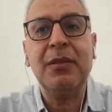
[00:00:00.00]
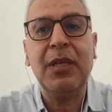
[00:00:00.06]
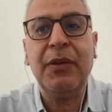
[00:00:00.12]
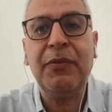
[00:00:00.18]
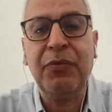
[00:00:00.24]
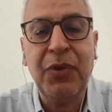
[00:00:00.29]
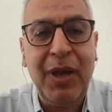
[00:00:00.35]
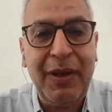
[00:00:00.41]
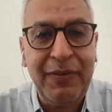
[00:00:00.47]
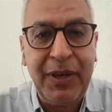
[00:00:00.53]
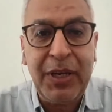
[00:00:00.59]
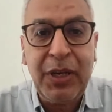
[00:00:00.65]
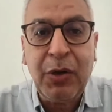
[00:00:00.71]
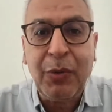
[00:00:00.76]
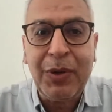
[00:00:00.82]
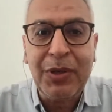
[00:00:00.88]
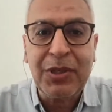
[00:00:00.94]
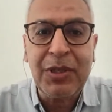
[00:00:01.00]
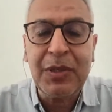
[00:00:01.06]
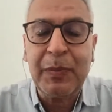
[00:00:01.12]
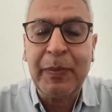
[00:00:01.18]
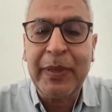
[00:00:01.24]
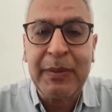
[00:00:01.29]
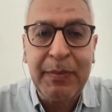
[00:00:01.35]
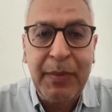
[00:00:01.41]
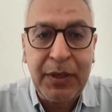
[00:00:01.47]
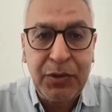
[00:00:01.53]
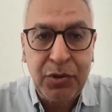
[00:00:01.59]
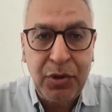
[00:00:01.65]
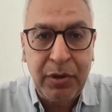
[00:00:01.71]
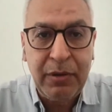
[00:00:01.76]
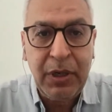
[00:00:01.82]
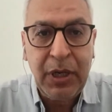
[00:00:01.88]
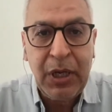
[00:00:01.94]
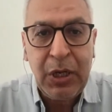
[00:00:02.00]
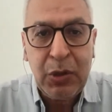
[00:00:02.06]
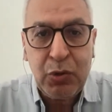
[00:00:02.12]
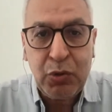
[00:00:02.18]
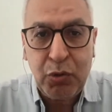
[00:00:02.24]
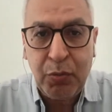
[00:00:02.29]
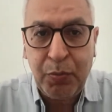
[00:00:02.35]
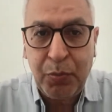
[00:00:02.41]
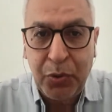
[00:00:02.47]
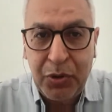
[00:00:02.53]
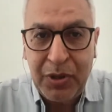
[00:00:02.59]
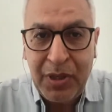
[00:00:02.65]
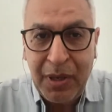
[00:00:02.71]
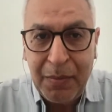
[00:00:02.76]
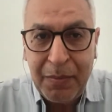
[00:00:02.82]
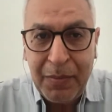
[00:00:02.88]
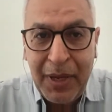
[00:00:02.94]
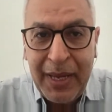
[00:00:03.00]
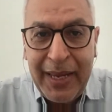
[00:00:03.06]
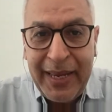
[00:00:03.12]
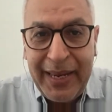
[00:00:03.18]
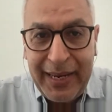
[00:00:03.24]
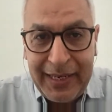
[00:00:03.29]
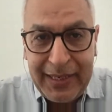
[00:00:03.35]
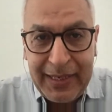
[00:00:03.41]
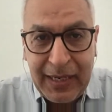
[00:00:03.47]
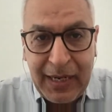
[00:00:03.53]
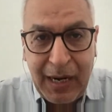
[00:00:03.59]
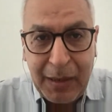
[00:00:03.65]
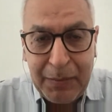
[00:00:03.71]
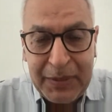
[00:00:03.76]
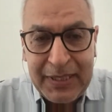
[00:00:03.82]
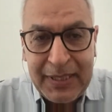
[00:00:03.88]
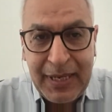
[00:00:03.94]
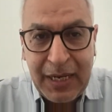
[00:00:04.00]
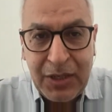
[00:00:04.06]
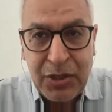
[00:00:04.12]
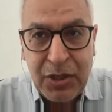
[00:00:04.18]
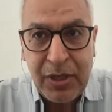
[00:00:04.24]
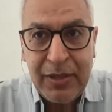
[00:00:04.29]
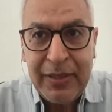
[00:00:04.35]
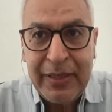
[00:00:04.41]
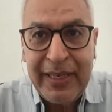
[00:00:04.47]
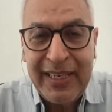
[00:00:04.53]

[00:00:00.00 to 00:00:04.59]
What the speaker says: If you have any questions, please make sure to put them in the comment section.